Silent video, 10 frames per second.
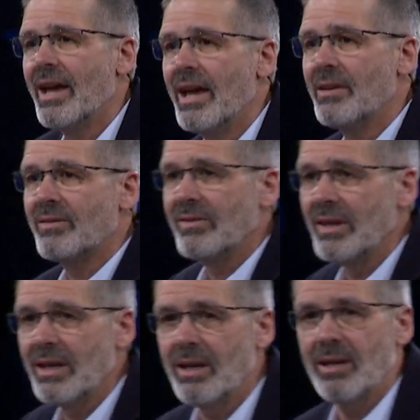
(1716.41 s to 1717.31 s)
and
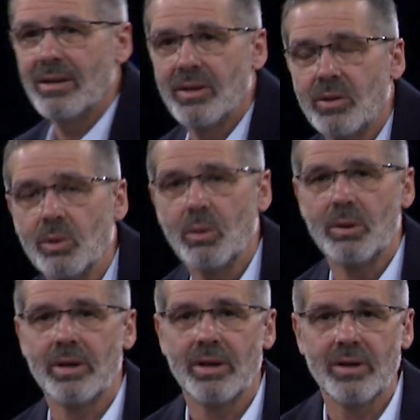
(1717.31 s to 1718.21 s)
see that the
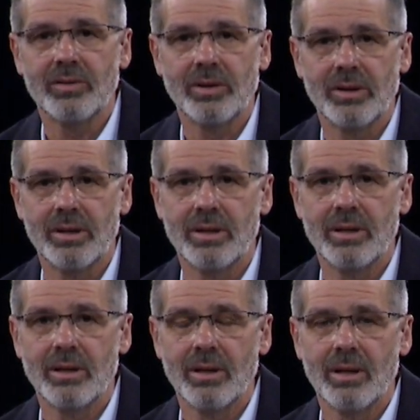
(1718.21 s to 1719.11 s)
Lord is good,
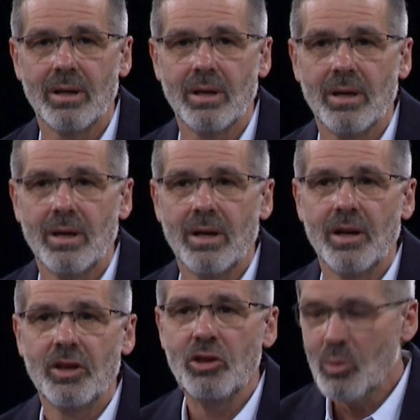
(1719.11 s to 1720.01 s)

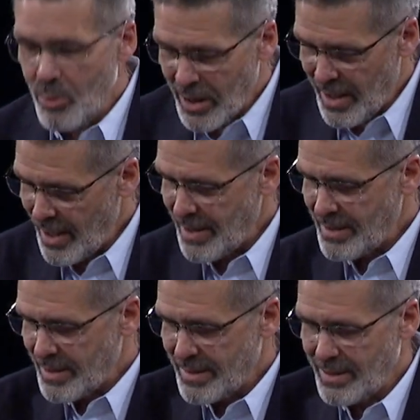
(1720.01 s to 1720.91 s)
you begin
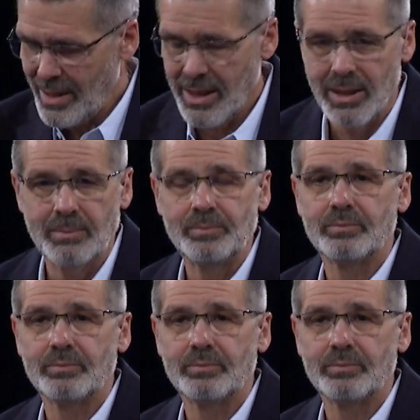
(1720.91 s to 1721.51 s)
to see